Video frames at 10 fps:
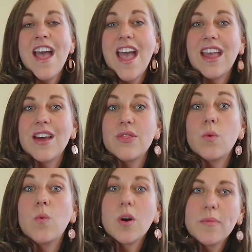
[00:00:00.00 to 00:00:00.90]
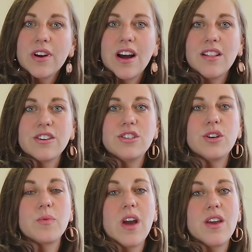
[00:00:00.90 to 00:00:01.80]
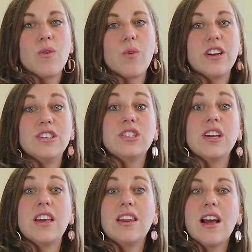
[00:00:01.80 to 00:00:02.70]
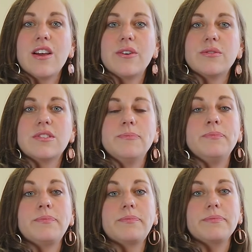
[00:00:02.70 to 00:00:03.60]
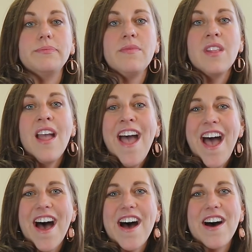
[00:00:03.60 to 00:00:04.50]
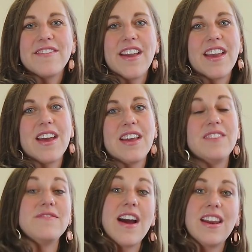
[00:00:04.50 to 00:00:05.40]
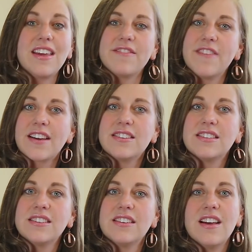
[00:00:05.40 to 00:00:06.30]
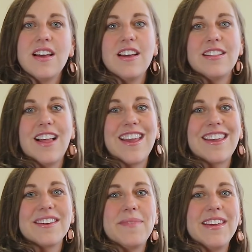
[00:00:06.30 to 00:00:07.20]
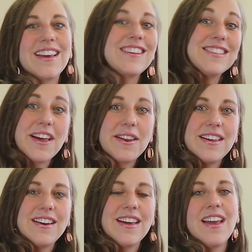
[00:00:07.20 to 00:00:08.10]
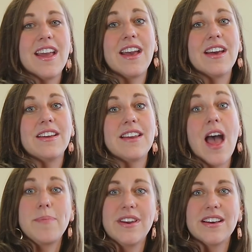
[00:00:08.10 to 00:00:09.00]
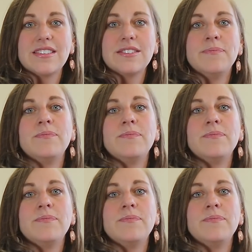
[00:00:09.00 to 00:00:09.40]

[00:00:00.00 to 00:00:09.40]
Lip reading: And the warmer colors, your red, orange, and yellows, have an inviting effect, like being excited and happiness.